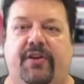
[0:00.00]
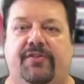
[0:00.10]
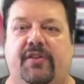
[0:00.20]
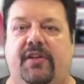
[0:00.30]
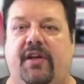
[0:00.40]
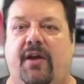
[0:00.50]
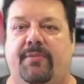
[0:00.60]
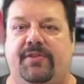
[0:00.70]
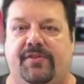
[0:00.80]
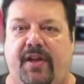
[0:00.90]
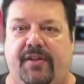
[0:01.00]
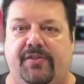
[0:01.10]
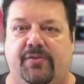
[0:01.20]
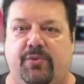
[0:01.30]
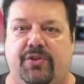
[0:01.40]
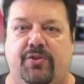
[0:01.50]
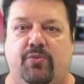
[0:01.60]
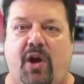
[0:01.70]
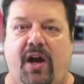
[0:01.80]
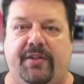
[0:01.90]
he has any common sense, would do
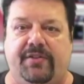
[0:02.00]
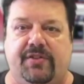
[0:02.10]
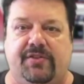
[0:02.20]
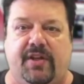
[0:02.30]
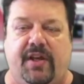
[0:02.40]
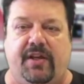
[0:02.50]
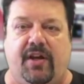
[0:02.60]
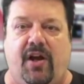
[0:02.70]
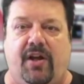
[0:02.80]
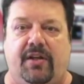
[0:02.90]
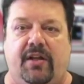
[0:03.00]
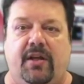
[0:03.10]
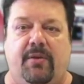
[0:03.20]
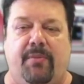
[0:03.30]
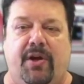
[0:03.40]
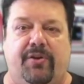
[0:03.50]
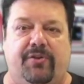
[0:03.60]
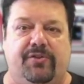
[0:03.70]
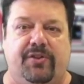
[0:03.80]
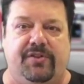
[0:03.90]
wise to stay on
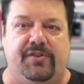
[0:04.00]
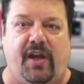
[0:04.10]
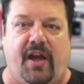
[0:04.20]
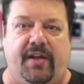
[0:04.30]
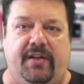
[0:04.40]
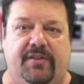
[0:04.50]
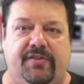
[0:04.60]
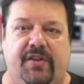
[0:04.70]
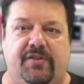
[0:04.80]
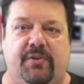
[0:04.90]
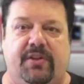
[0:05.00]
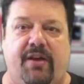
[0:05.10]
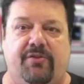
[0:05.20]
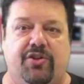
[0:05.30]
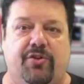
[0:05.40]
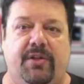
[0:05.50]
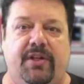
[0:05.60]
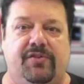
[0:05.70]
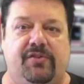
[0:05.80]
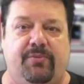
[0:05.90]
Merkel's good side, since without
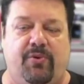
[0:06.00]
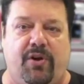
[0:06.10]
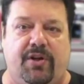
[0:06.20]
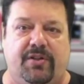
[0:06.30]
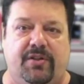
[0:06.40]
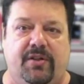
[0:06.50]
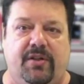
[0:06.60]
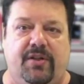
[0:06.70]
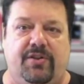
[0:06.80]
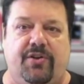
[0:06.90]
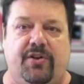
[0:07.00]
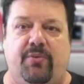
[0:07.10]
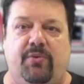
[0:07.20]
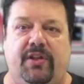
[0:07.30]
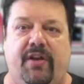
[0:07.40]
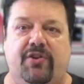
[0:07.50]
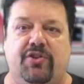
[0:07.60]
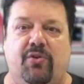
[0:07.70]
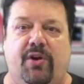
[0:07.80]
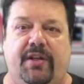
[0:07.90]
Germany's support, Turkey will never
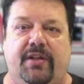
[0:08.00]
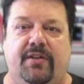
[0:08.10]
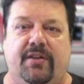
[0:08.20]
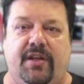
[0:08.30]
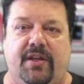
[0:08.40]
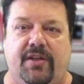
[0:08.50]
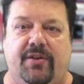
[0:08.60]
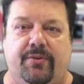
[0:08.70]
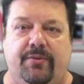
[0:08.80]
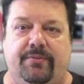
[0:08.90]
join the EU.